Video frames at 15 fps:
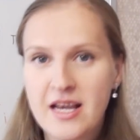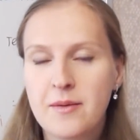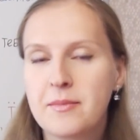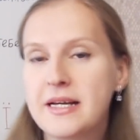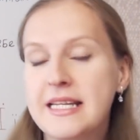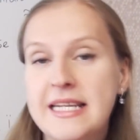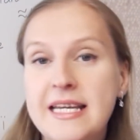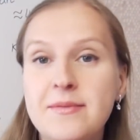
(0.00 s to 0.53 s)

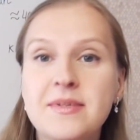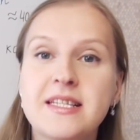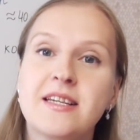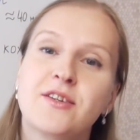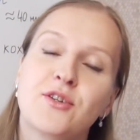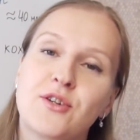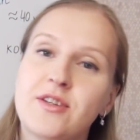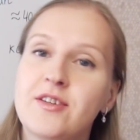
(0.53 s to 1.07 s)
My name is
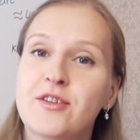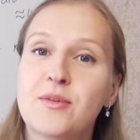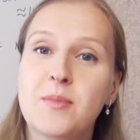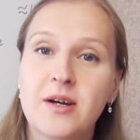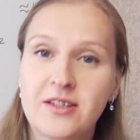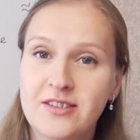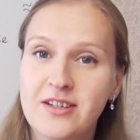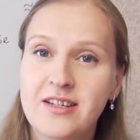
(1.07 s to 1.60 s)
Antonia
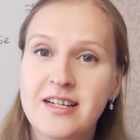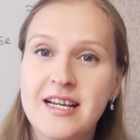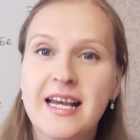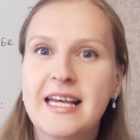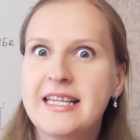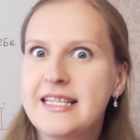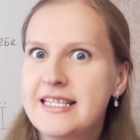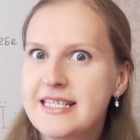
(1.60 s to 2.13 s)
Romaker,
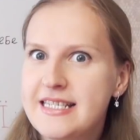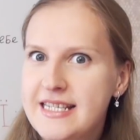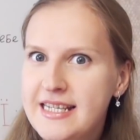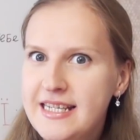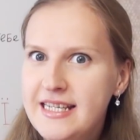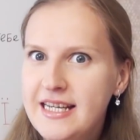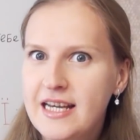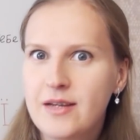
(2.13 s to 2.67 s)
and
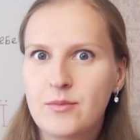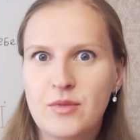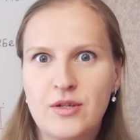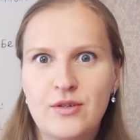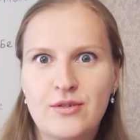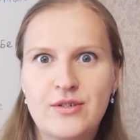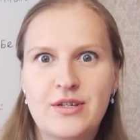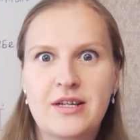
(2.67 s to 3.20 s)
today I'm
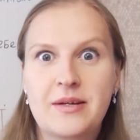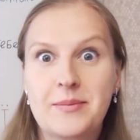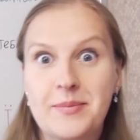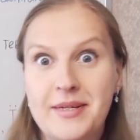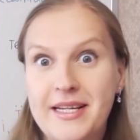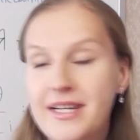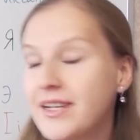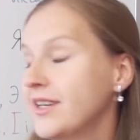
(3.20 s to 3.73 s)
going to
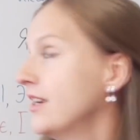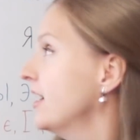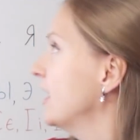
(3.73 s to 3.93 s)
compare